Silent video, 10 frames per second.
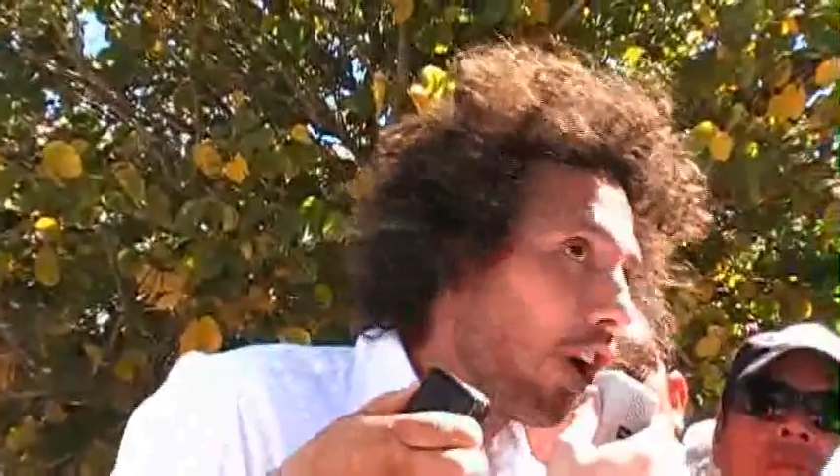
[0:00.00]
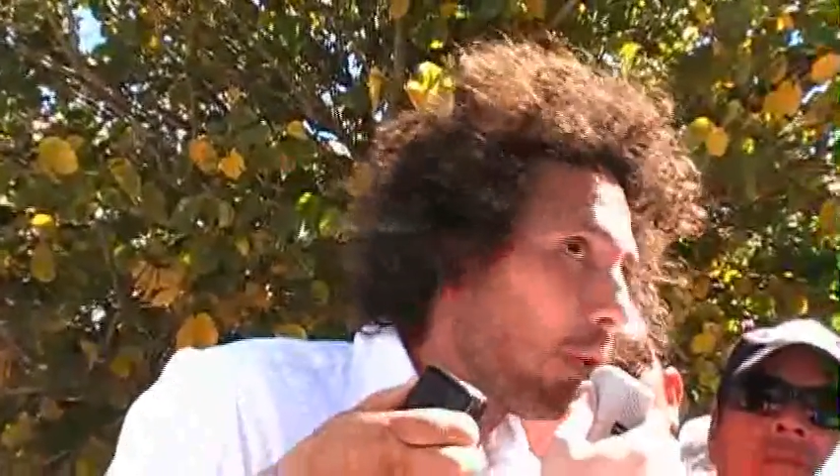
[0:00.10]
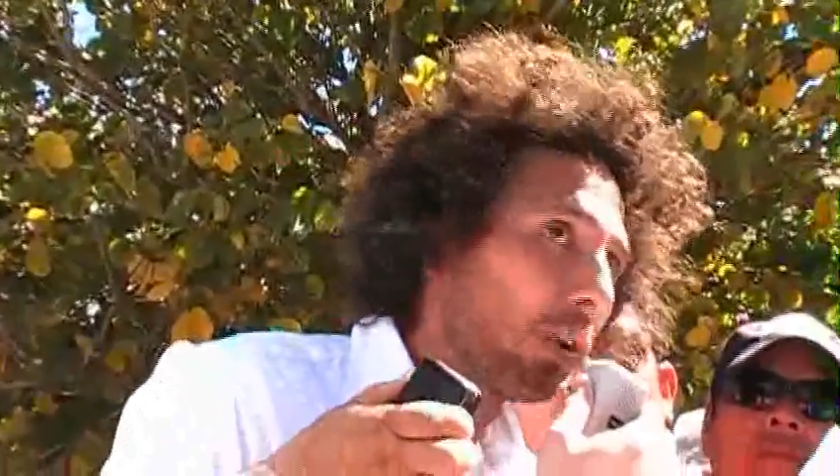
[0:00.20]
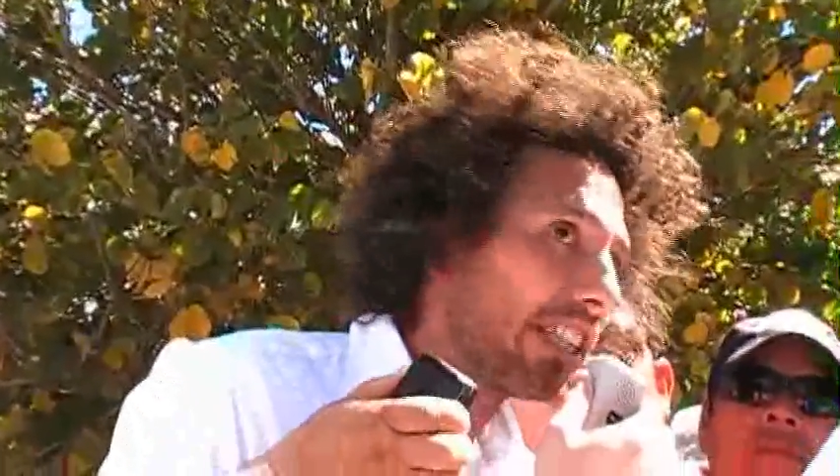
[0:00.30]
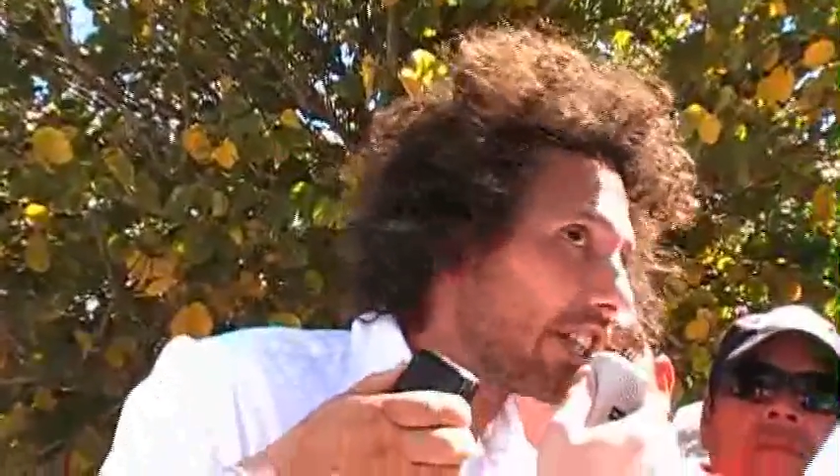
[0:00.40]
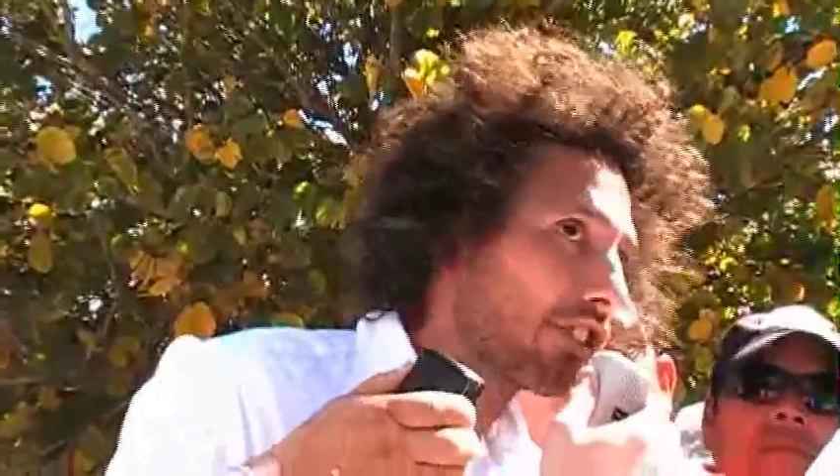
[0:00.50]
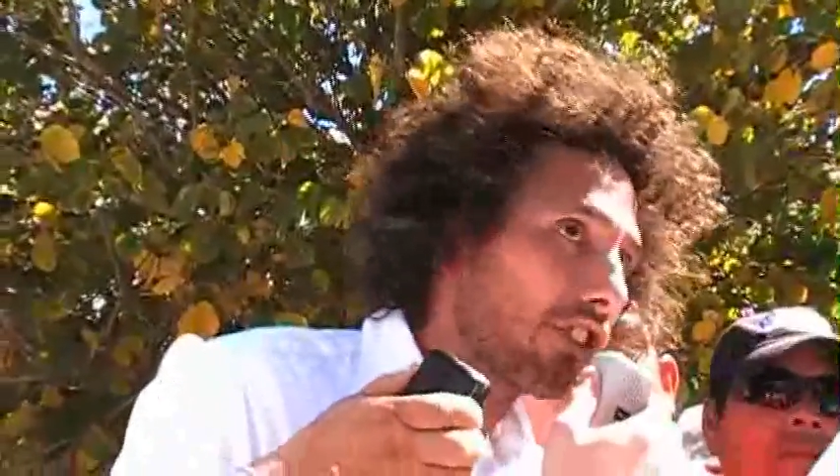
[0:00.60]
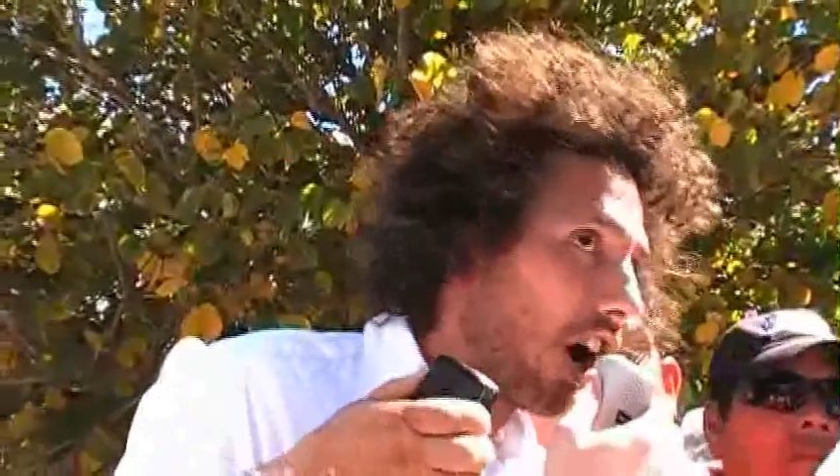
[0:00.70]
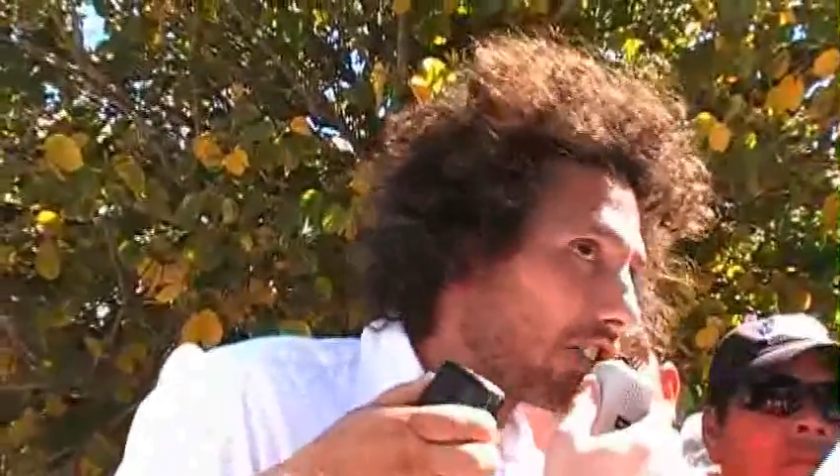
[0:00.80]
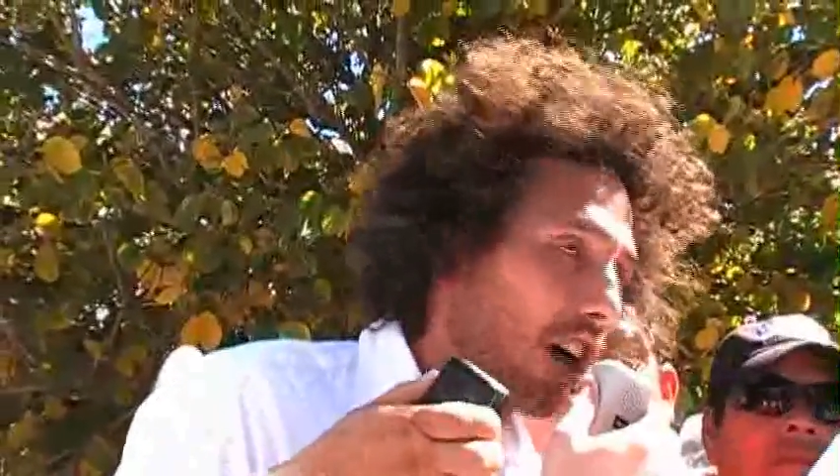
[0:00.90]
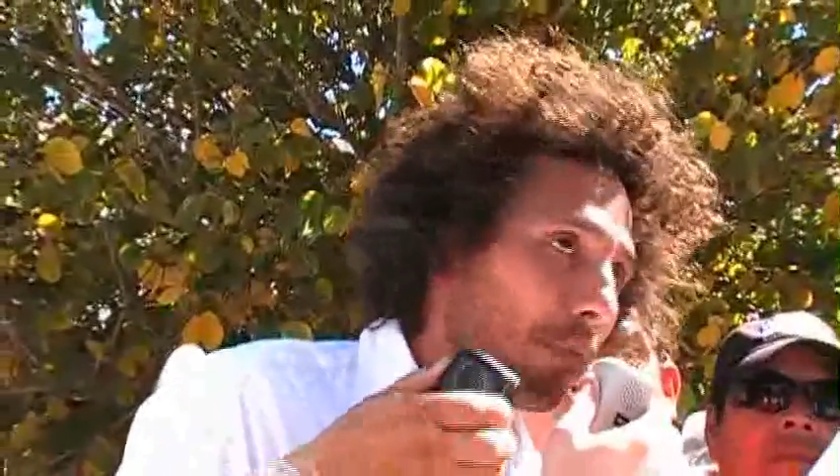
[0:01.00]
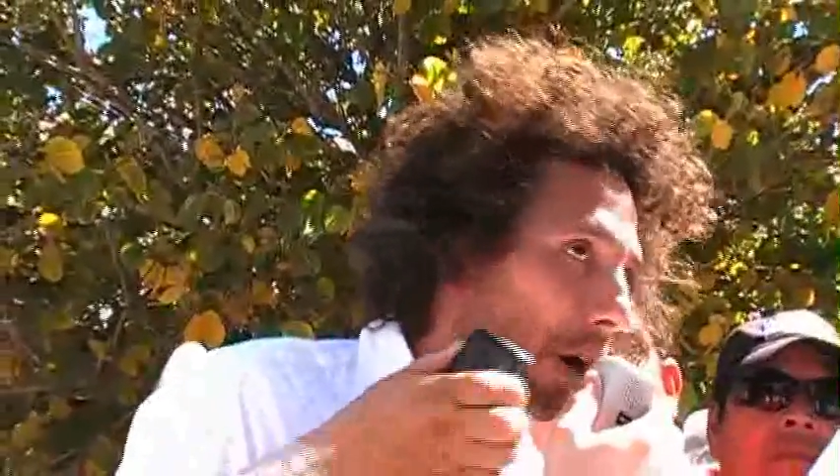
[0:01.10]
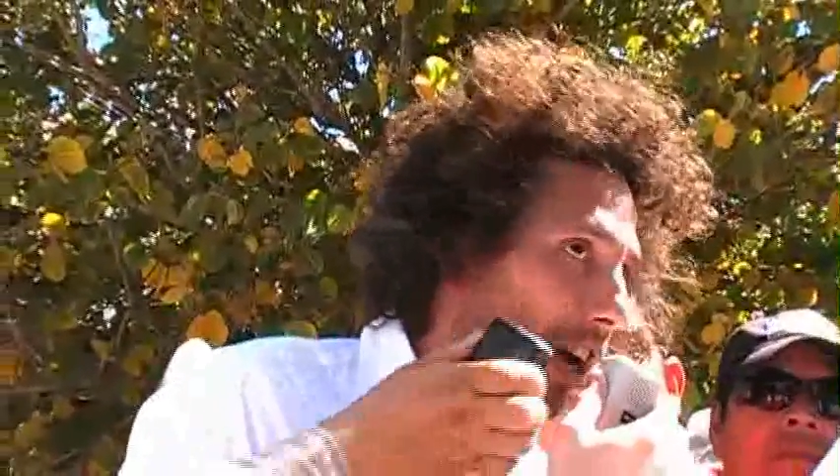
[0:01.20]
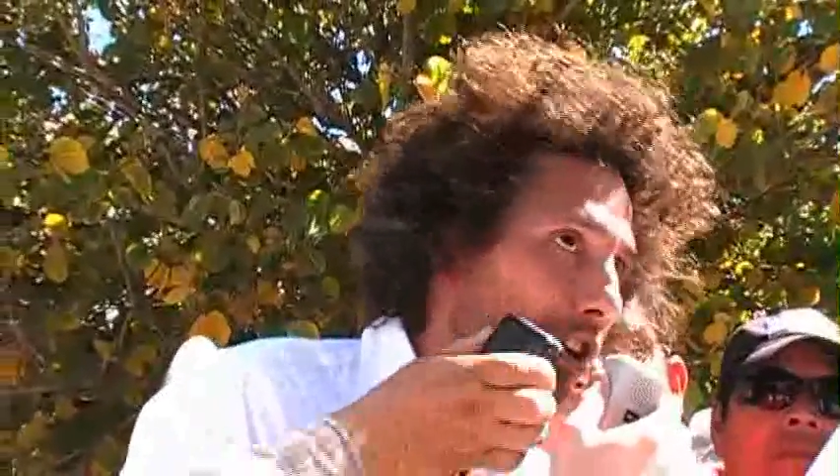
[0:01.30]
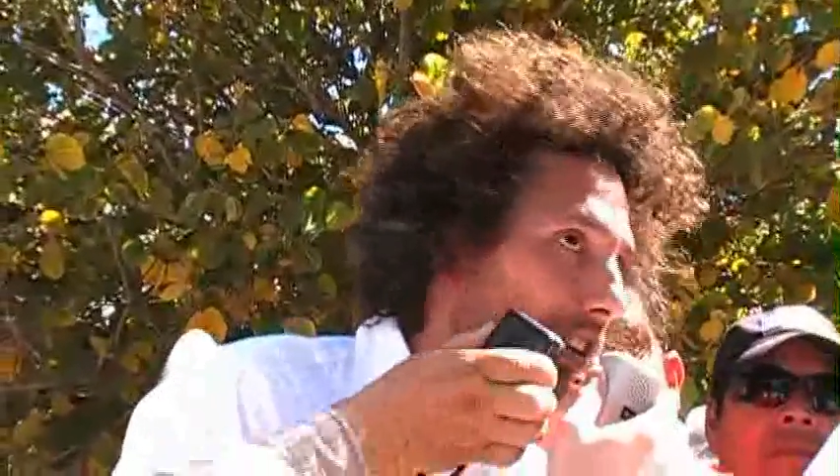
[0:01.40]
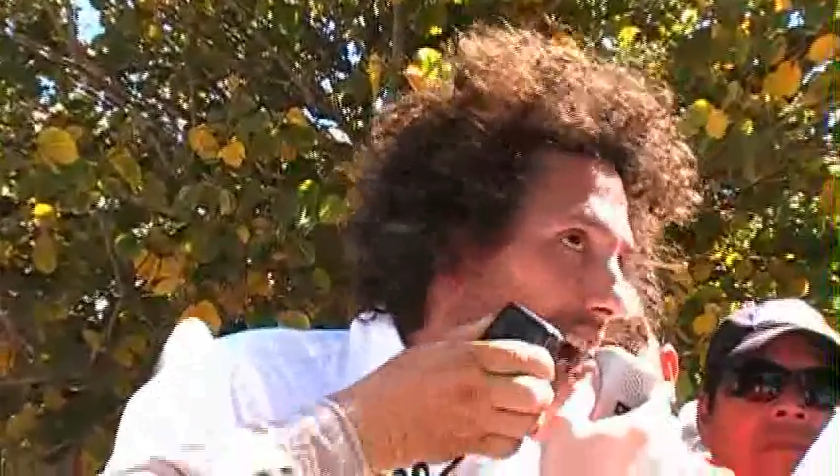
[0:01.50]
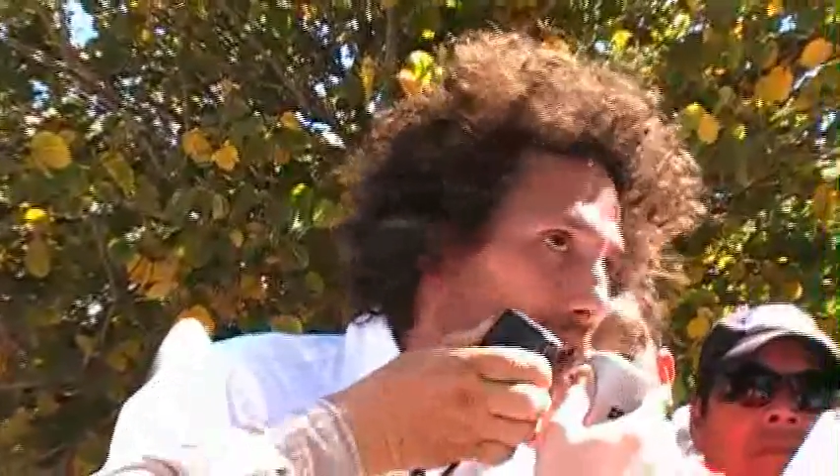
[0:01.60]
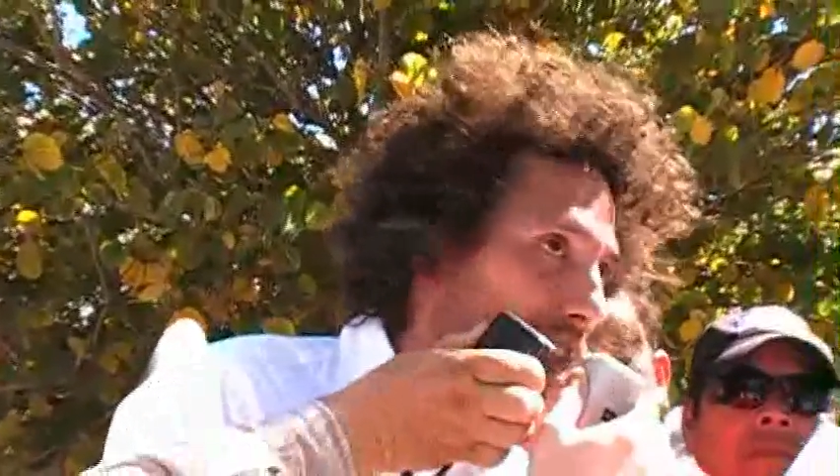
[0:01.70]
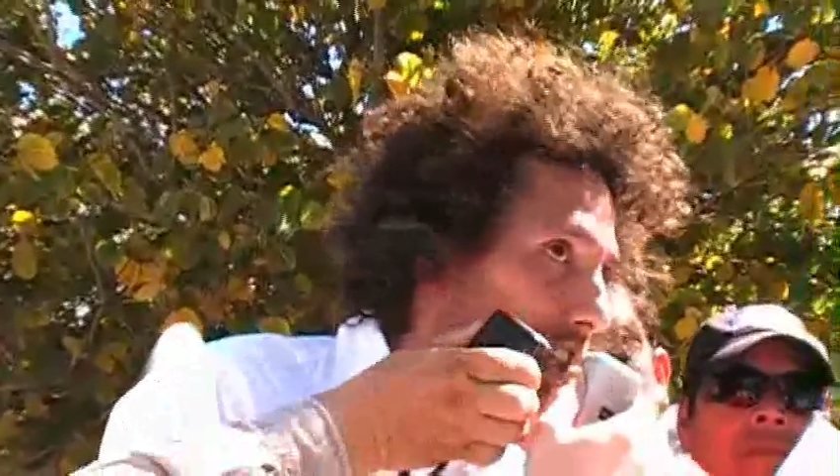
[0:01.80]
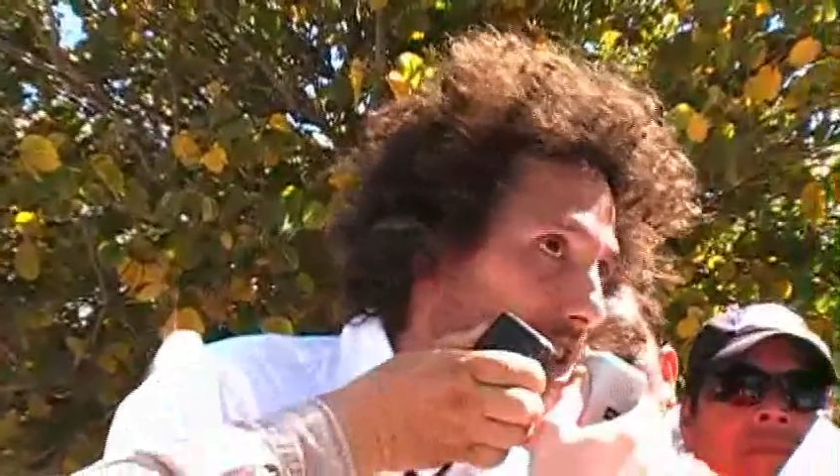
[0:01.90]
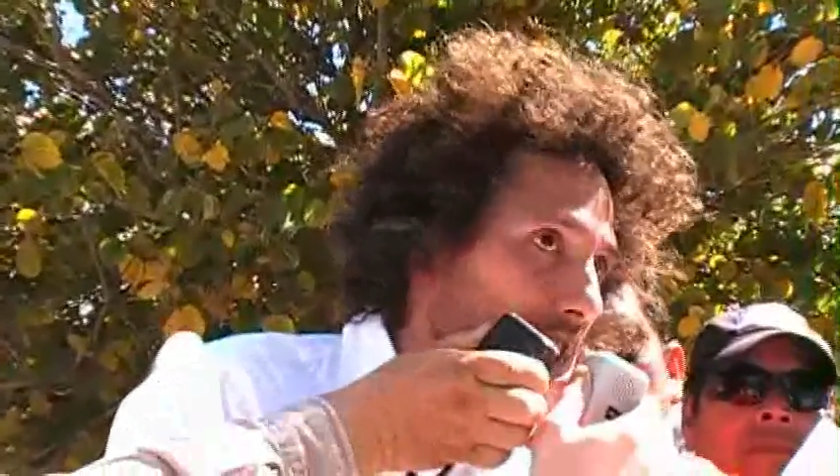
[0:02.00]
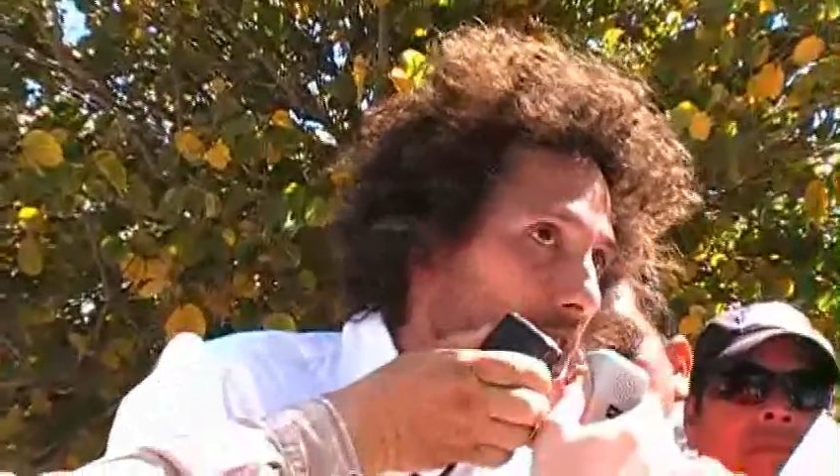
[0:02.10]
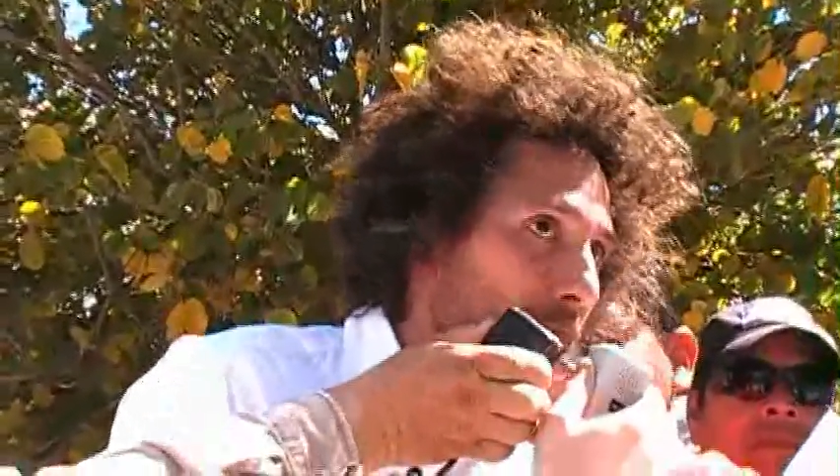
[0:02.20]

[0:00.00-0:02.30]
with the assault upon your livelihood.